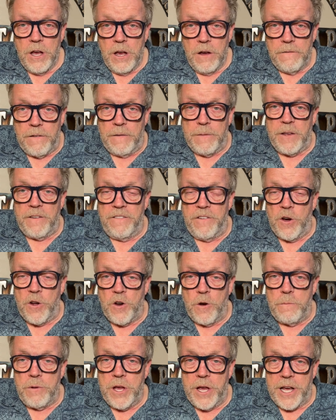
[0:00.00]
from the
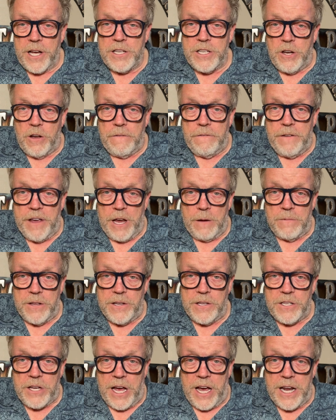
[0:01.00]
PHOTOPXL
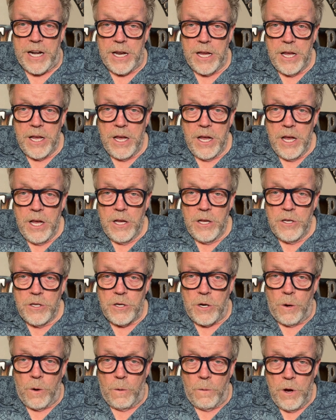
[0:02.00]
family side.
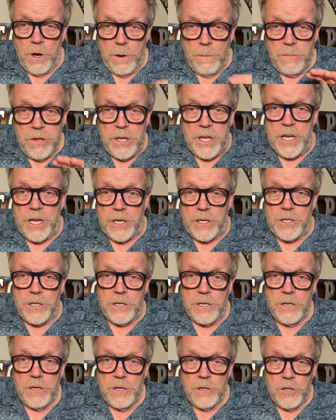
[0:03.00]
So
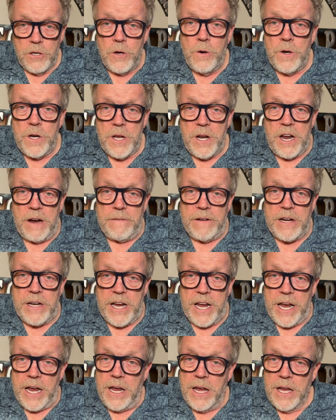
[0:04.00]
please tune in every
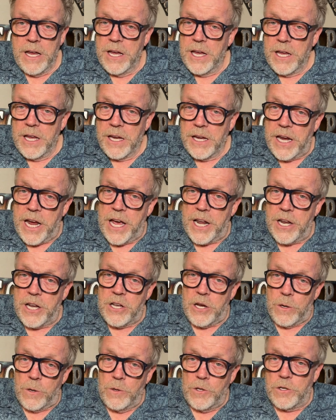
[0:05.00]
day. Get a
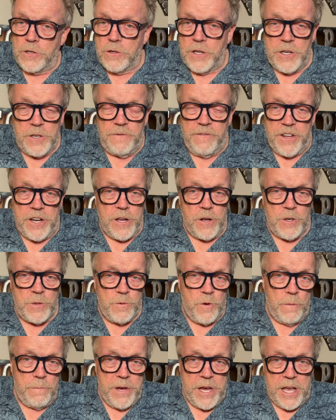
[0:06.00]
dose. These videos
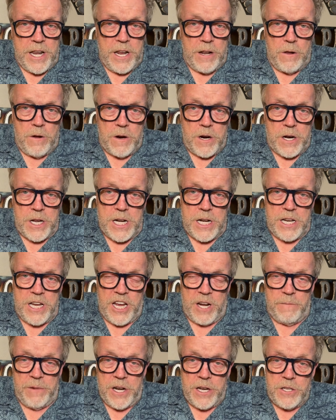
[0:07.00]
won't be any longer than
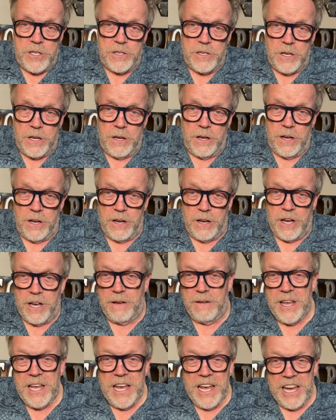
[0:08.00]
10 minutes.
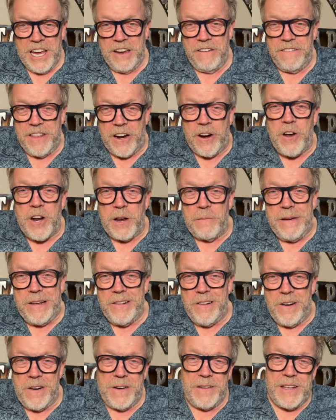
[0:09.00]
If they're going to be
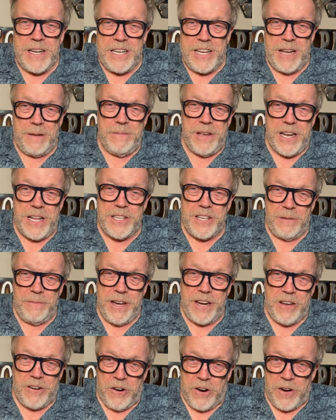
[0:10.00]
longer than 10 minutes, I'll
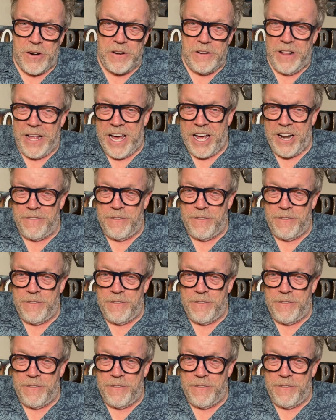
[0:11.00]
make an article out